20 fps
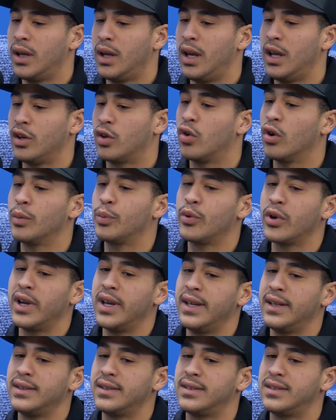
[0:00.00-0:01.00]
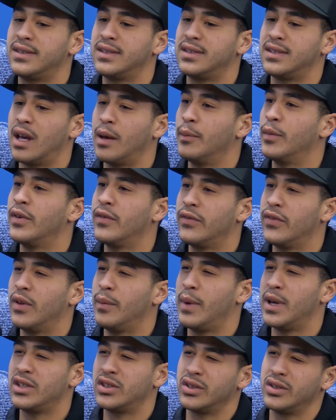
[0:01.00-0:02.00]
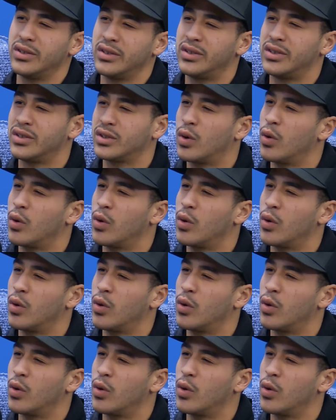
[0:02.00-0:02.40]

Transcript: incorporate some of the measures